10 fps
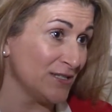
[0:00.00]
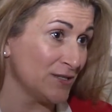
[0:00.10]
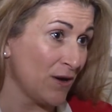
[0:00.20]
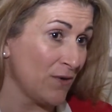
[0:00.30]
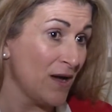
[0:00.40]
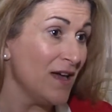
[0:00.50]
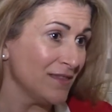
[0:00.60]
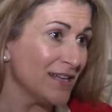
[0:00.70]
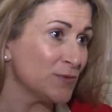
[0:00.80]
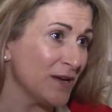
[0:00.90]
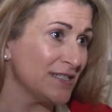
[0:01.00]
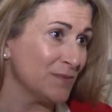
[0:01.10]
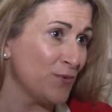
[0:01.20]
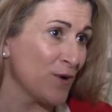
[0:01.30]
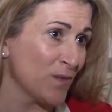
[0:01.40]
So that's why it's
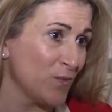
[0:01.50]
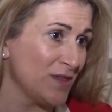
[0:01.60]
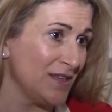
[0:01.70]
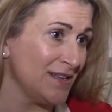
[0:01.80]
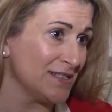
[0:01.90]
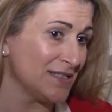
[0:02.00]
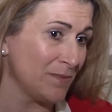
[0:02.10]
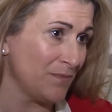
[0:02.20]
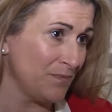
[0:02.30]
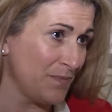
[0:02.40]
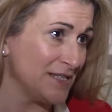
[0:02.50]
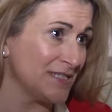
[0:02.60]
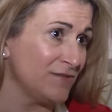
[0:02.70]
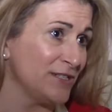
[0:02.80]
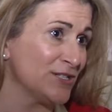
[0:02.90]
important with these
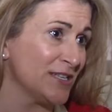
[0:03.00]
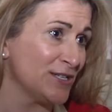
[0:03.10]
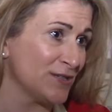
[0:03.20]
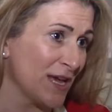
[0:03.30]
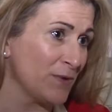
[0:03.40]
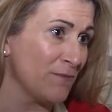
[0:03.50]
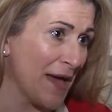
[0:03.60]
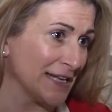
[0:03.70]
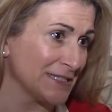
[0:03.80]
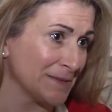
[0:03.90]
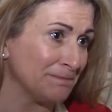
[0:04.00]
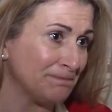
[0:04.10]
pieces of legislation that we've passed.